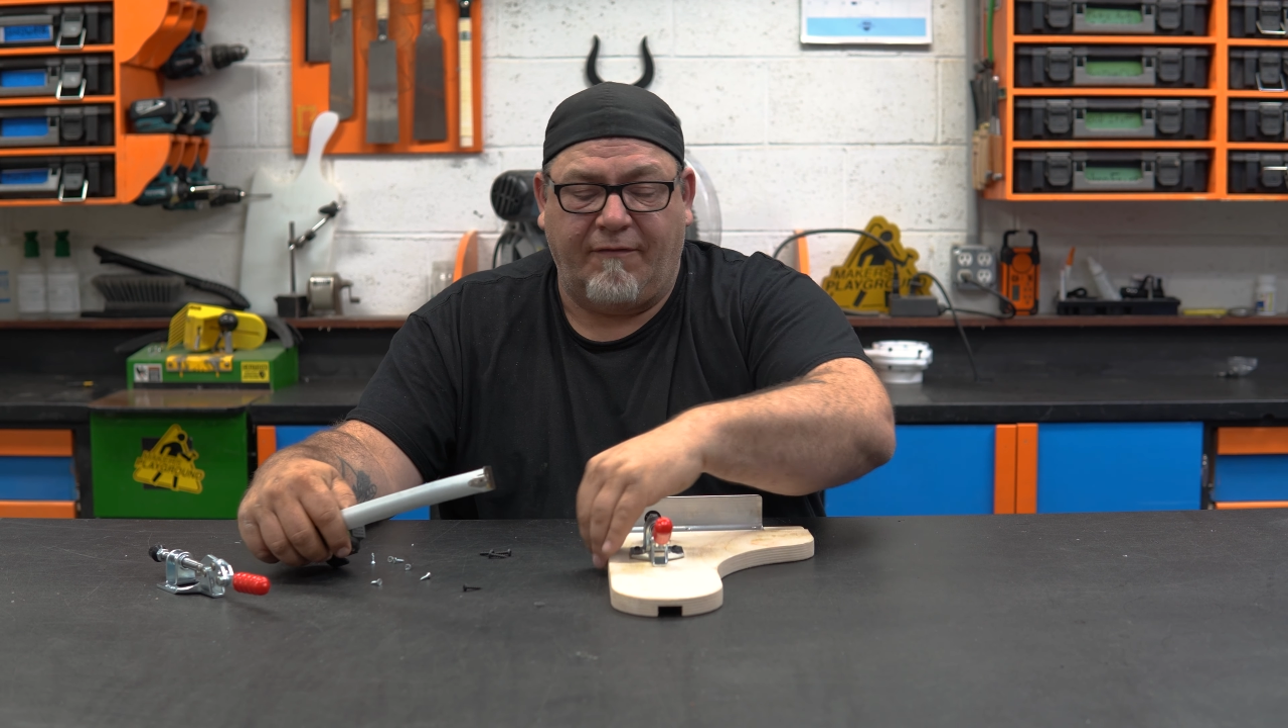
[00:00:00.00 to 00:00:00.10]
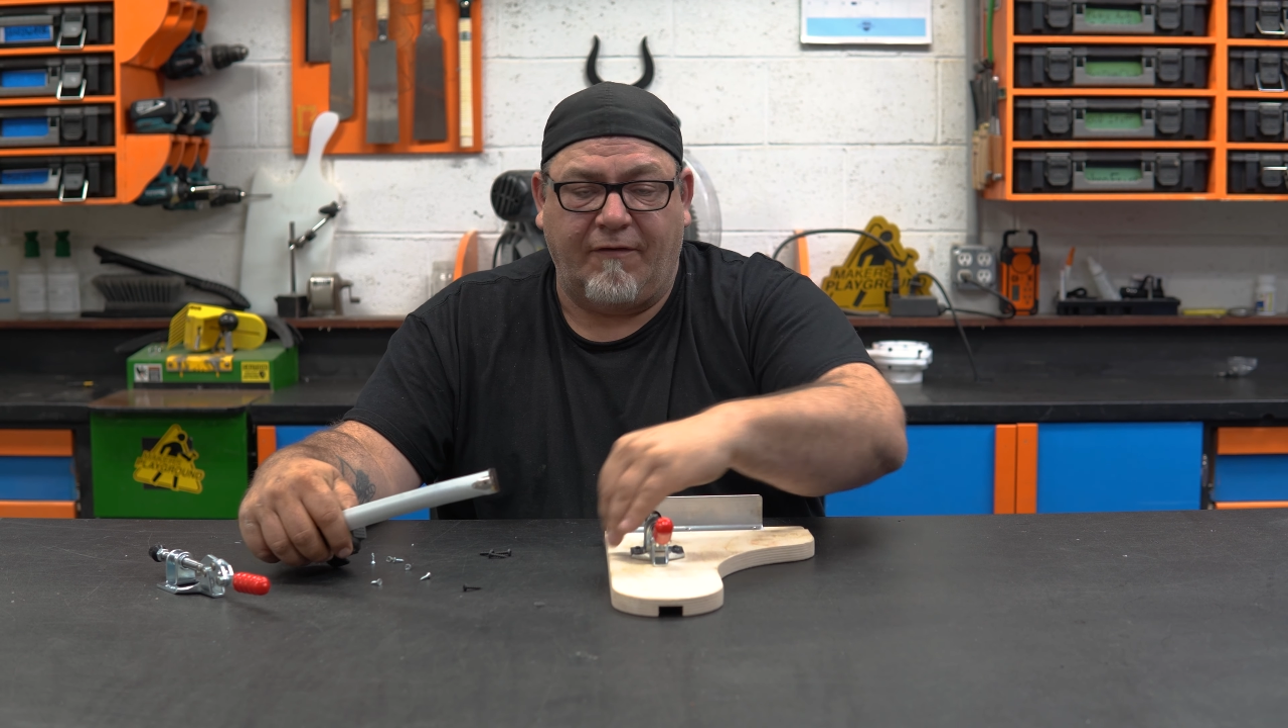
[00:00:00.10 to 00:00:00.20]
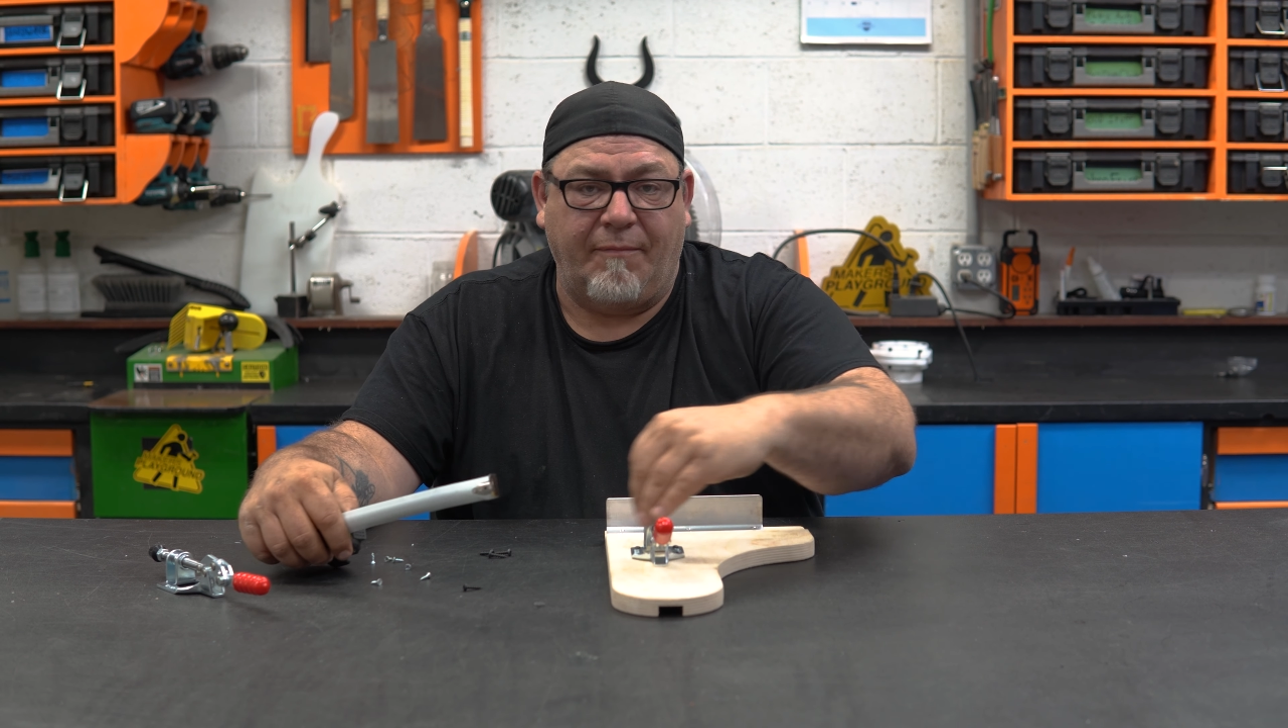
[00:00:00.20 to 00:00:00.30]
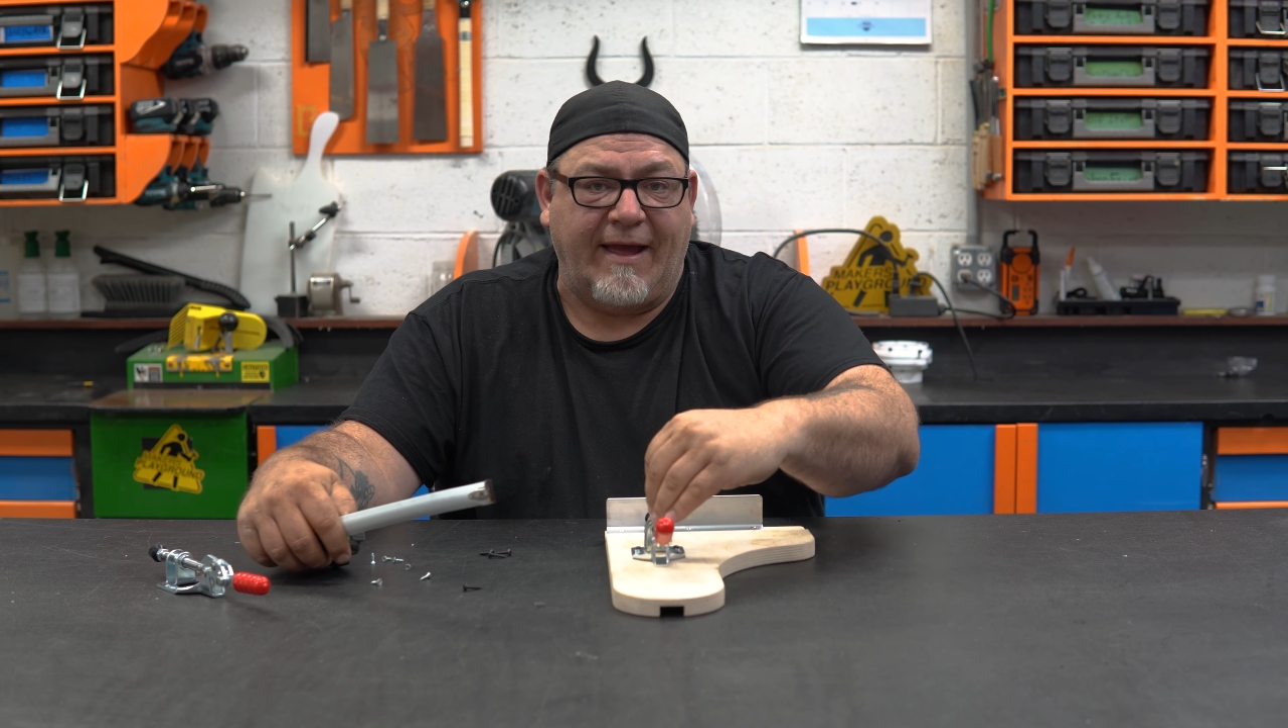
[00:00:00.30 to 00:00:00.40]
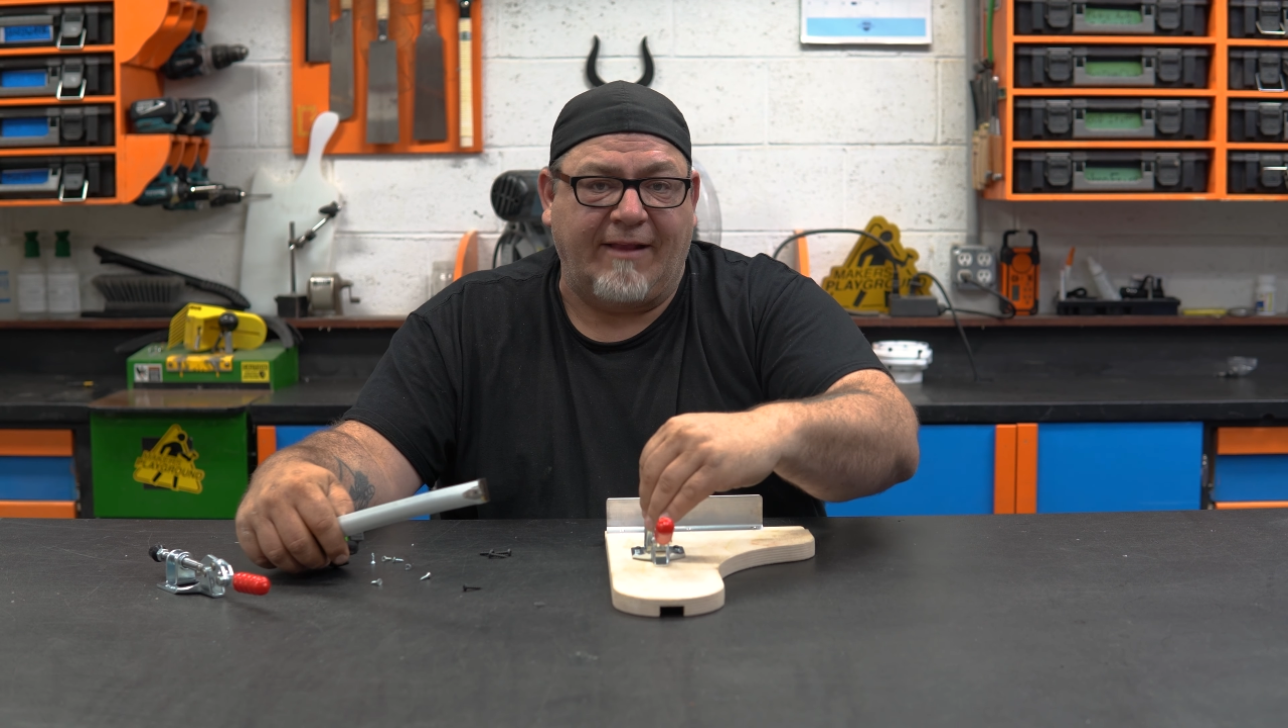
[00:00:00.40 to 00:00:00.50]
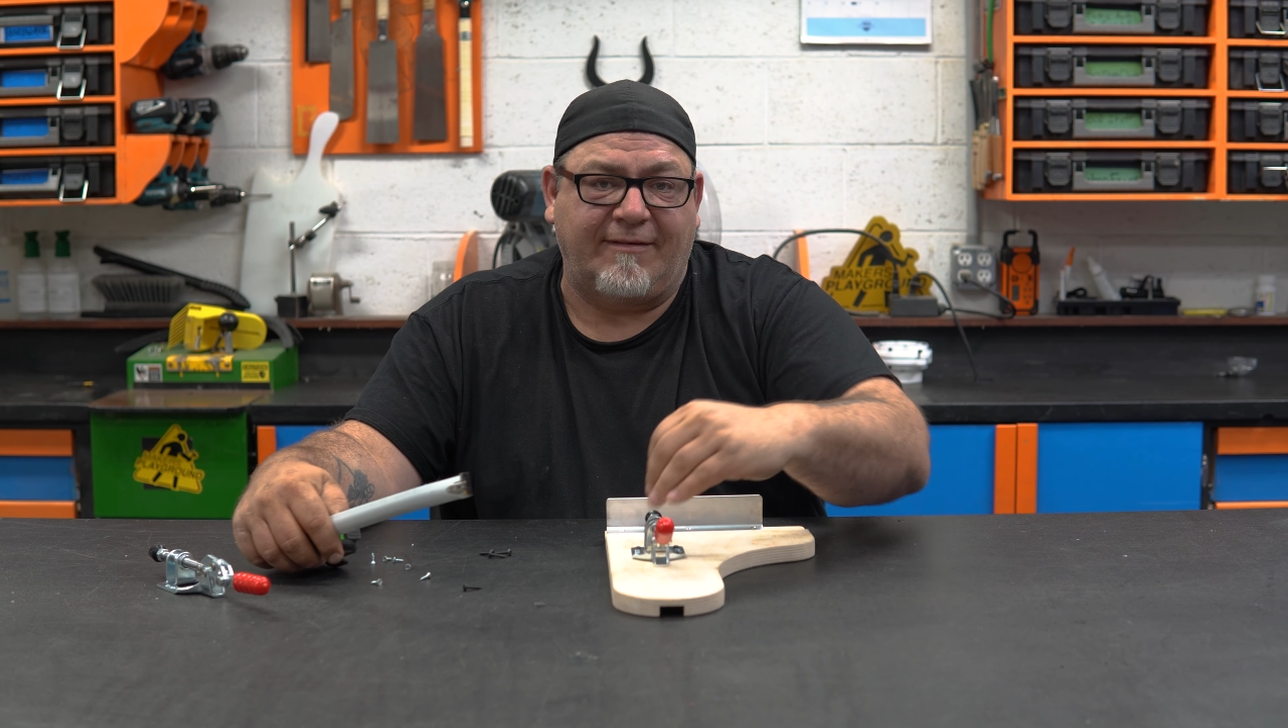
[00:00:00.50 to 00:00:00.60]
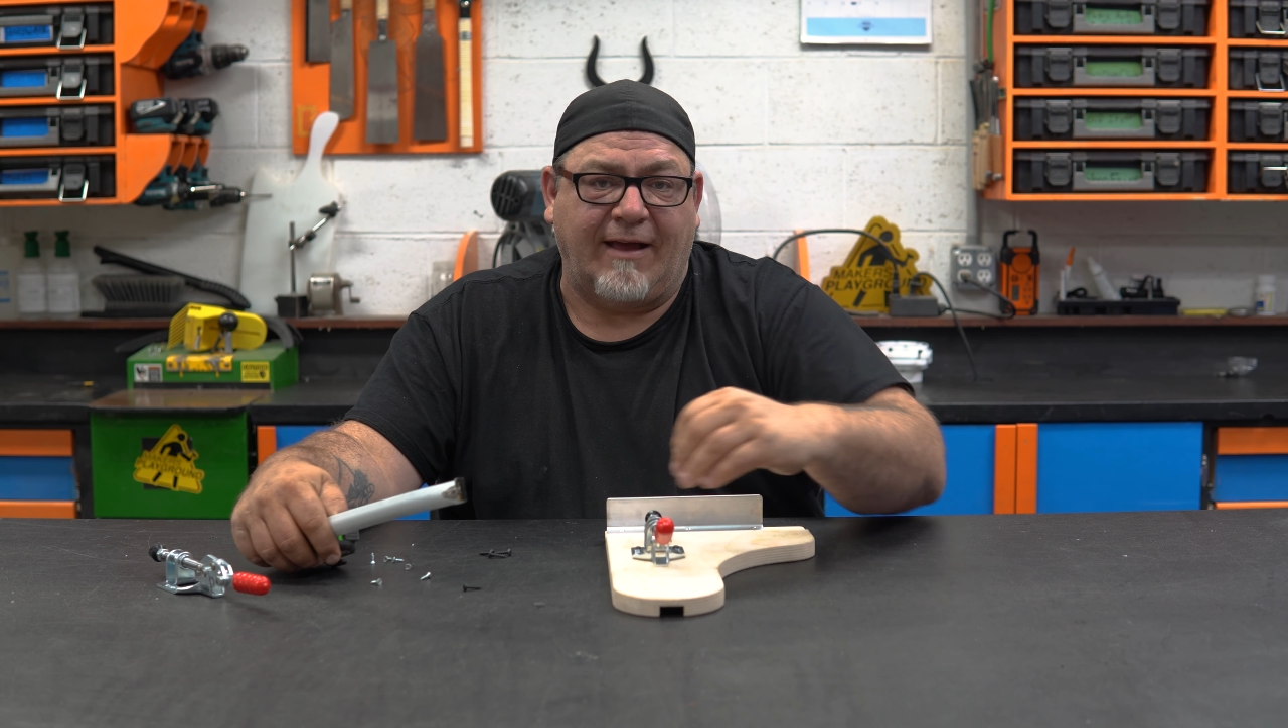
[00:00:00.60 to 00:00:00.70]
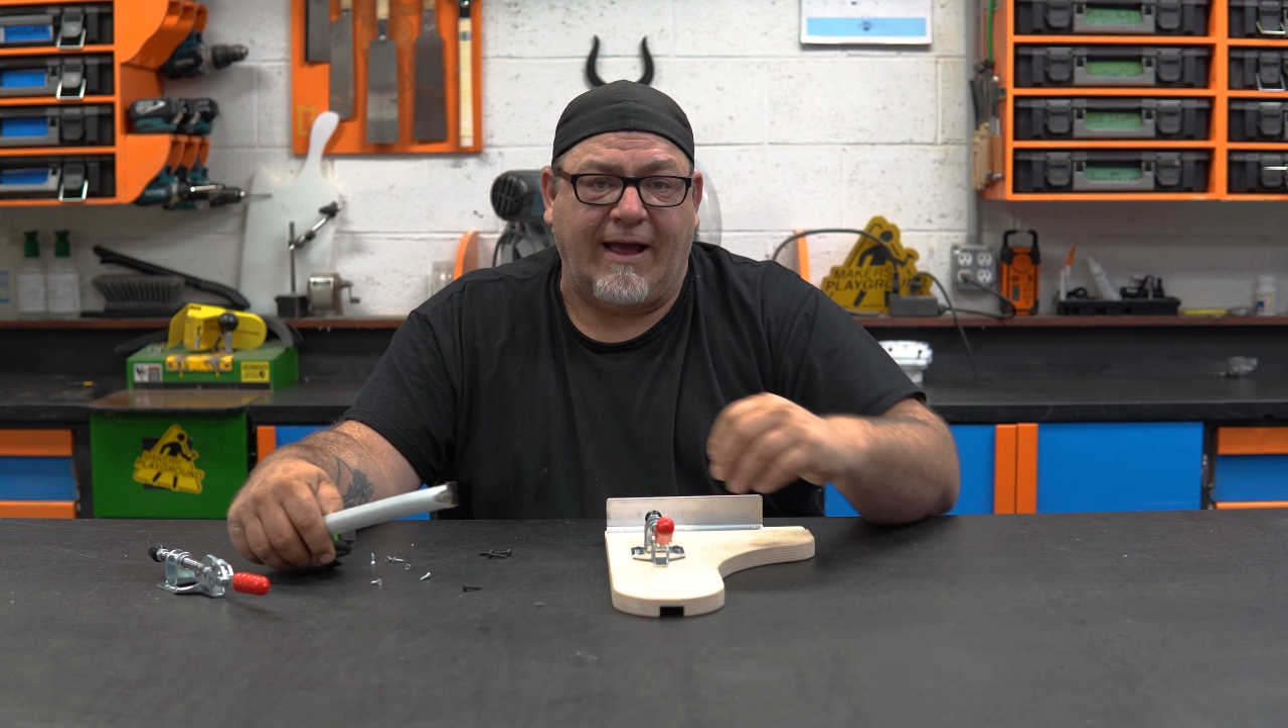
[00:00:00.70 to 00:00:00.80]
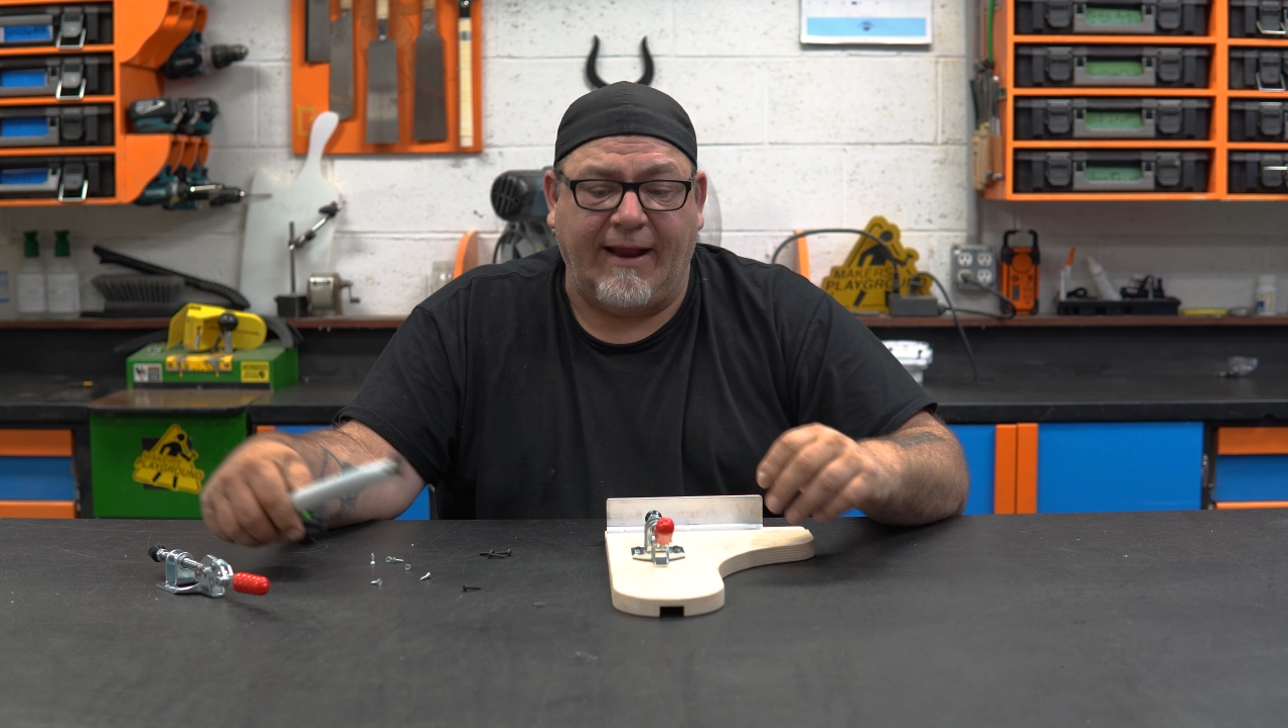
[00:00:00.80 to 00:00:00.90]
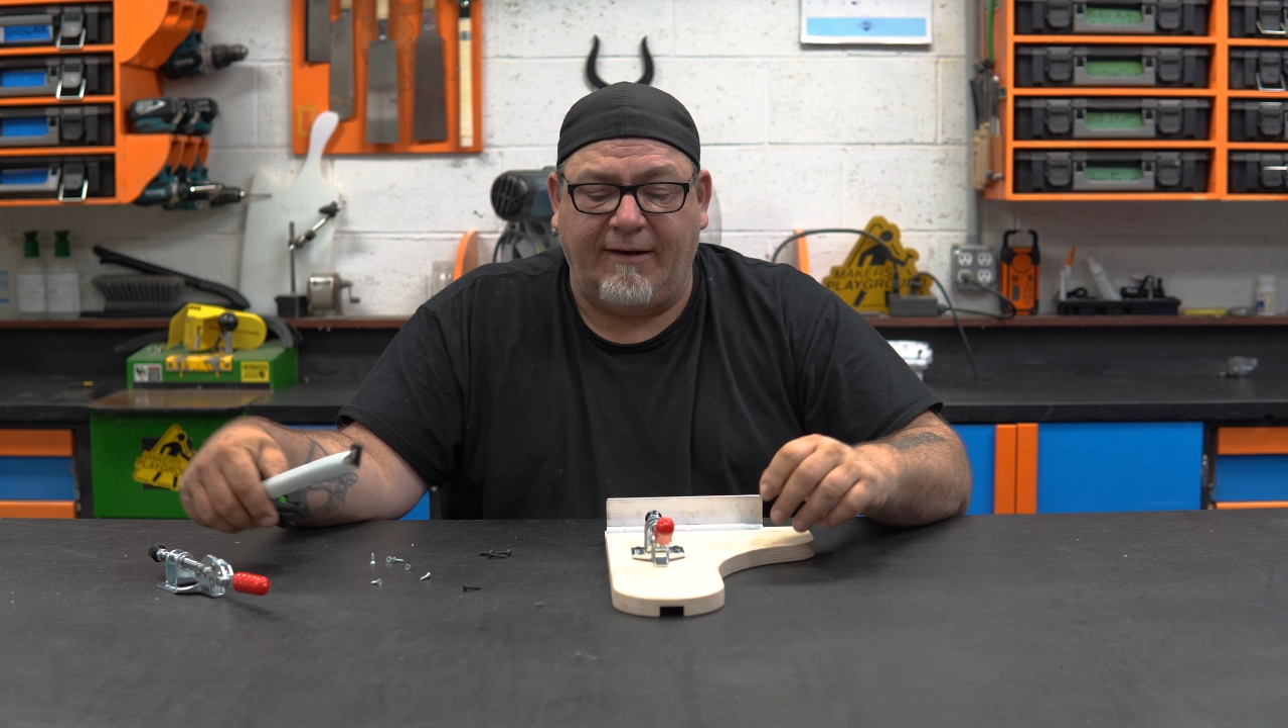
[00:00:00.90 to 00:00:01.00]
from that
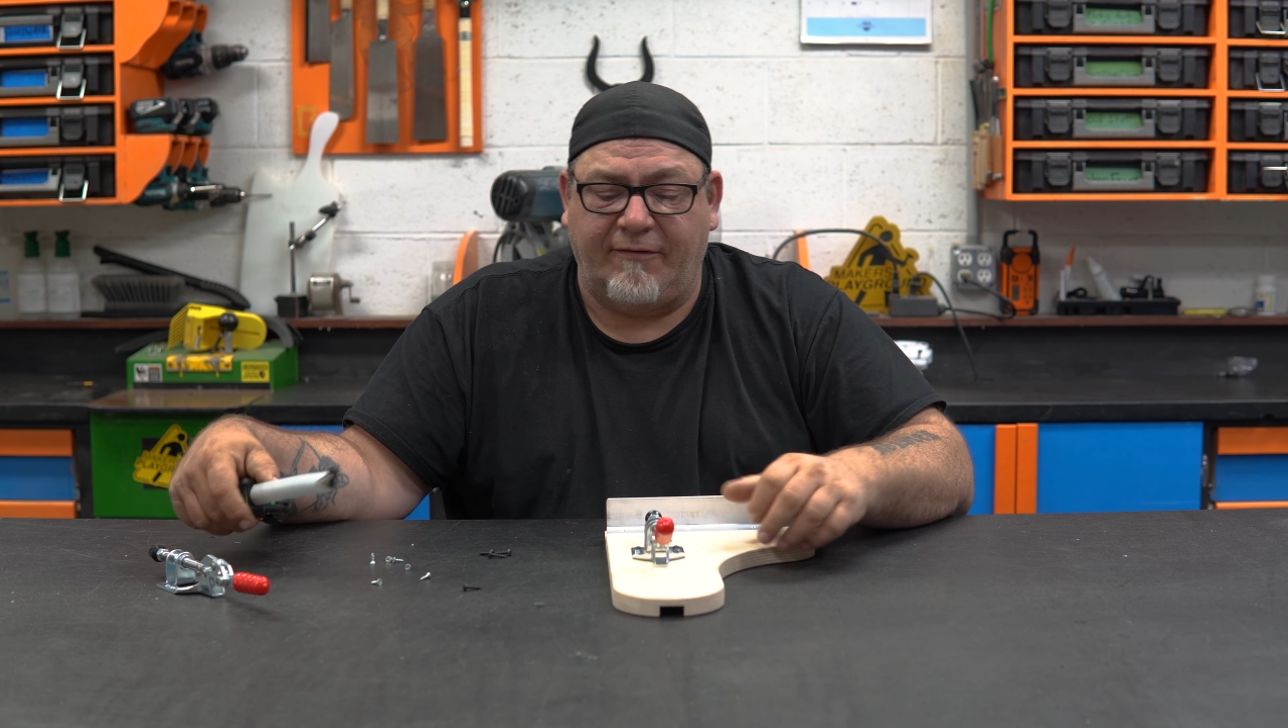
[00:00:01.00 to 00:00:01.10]
side,